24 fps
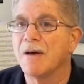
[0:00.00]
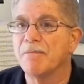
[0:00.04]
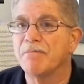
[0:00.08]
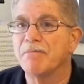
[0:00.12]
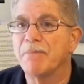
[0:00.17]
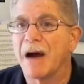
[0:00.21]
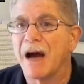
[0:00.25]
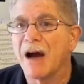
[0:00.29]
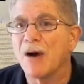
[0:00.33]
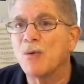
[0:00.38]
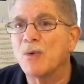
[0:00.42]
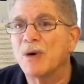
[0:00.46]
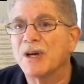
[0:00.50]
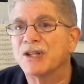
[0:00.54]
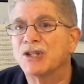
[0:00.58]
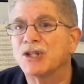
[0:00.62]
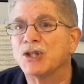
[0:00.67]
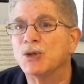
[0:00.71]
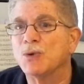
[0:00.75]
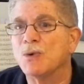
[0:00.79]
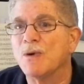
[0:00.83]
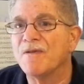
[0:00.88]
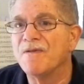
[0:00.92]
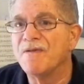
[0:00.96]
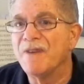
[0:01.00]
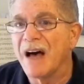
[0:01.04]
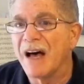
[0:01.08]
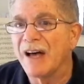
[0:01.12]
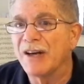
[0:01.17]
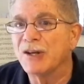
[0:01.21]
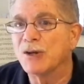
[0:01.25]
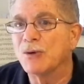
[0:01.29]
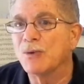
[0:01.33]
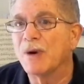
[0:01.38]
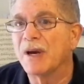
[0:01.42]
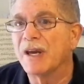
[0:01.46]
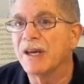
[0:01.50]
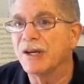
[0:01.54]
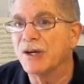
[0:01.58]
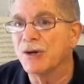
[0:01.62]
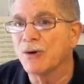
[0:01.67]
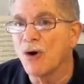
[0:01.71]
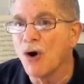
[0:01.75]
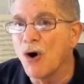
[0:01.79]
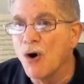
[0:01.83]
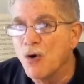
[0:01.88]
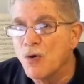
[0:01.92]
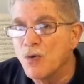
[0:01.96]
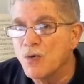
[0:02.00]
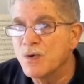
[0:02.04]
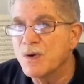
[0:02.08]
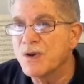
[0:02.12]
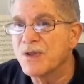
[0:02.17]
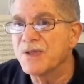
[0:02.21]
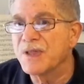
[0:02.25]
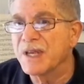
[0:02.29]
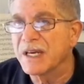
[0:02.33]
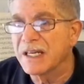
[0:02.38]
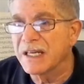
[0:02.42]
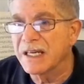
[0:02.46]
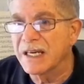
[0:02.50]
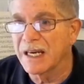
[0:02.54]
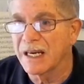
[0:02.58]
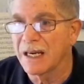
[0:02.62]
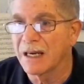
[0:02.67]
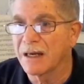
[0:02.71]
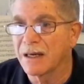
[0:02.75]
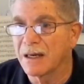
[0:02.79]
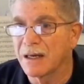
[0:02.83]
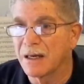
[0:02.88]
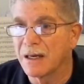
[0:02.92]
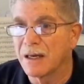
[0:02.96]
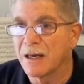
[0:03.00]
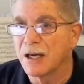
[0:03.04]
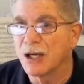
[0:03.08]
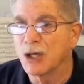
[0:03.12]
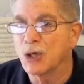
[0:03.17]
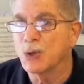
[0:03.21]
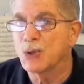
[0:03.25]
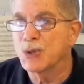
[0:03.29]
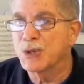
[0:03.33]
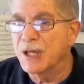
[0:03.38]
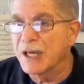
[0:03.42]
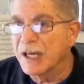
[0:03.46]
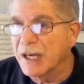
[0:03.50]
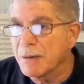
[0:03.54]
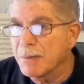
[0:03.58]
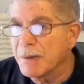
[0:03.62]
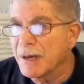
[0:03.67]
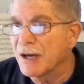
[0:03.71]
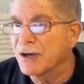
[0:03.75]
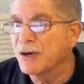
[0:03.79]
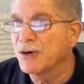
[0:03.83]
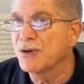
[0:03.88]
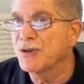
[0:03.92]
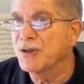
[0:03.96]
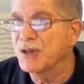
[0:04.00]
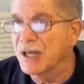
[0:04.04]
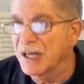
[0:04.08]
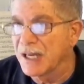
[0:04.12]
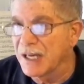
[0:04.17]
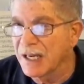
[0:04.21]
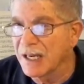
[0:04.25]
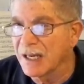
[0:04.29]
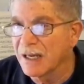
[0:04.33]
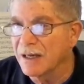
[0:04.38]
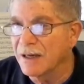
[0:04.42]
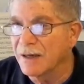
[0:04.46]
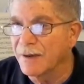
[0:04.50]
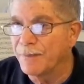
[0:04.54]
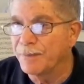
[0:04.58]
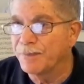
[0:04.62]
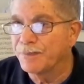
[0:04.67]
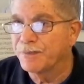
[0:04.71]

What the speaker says: by which you evaluate your own thinking. You think about your thinking.